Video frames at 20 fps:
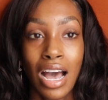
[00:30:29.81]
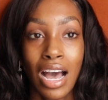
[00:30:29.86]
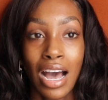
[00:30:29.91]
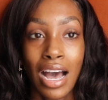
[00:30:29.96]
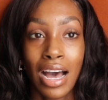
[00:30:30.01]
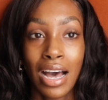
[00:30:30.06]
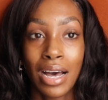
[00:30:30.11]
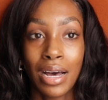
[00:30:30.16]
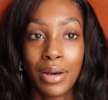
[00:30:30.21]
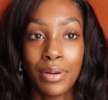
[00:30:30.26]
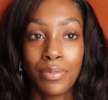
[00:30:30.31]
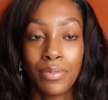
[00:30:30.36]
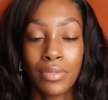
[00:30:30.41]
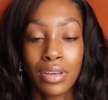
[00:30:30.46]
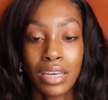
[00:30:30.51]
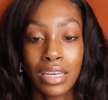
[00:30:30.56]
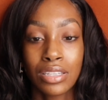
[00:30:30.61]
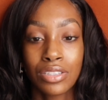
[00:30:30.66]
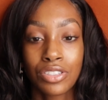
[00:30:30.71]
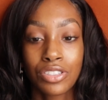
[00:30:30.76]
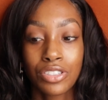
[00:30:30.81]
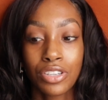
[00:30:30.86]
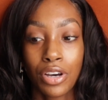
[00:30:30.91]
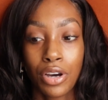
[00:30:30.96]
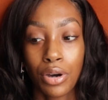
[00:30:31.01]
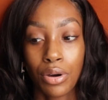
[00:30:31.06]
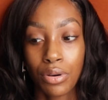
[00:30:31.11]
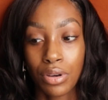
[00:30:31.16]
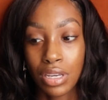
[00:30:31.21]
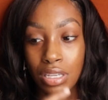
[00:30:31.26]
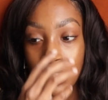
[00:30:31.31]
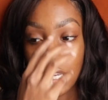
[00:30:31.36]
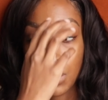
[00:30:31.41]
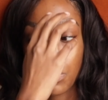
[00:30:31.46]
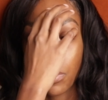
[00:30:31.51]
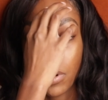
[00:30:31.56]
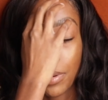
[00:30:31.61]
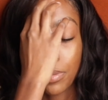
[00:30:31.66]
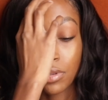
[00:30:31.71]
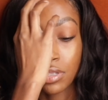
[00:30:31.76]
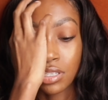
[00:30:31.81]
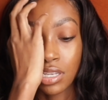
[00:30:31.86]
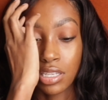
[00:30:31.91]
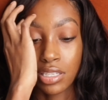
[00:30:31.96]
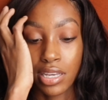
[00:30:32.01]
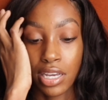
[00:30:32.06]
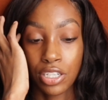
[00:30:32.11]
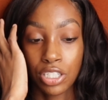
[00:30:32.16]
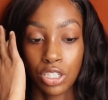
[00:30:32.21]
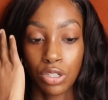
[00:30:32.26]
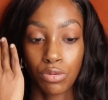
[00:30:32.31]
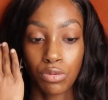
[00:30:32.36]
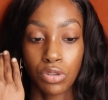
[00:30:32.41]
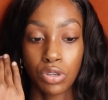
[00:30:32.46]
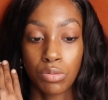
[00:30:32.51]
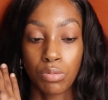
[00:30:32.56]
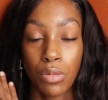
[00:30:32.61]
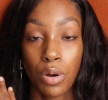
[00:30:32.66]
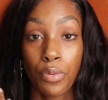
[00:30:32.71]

And so he's like, prep the C-section room,